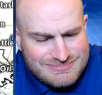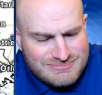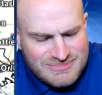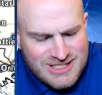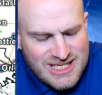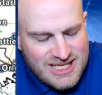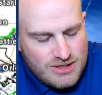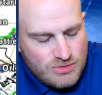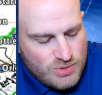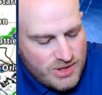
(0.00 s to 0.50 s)

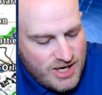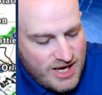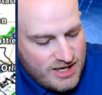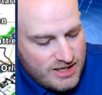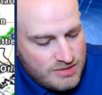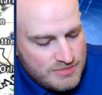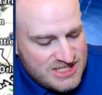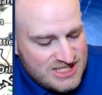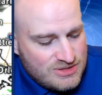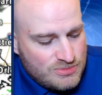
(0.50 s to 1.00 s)
we're not going
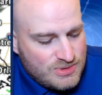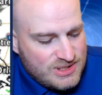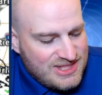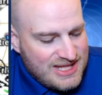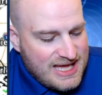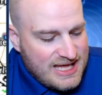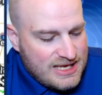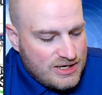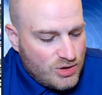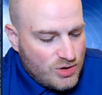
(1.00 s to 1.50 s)
to be dealing with
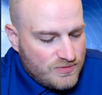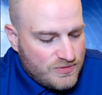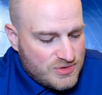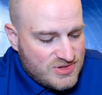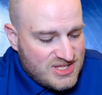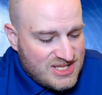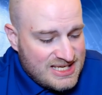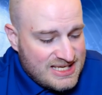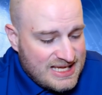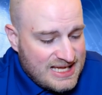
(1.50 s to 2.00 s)
that over
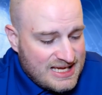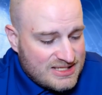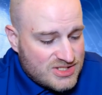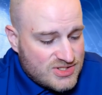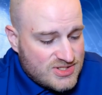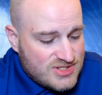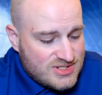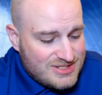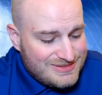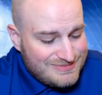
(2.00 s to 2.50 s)
the
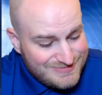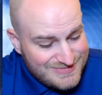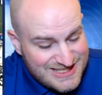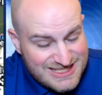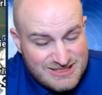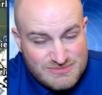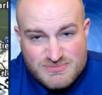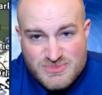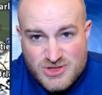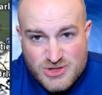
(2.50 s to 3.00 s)
next
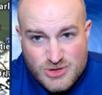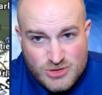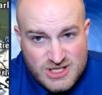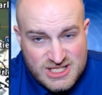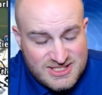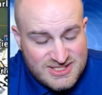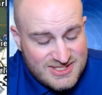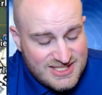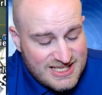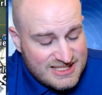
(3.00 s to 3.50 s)

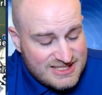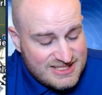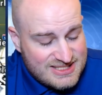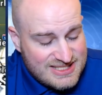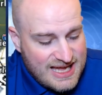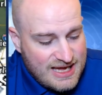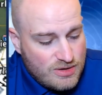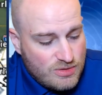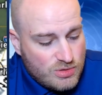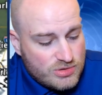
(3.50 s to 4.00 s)
36
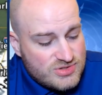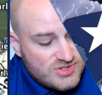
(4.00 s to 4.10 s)
hours.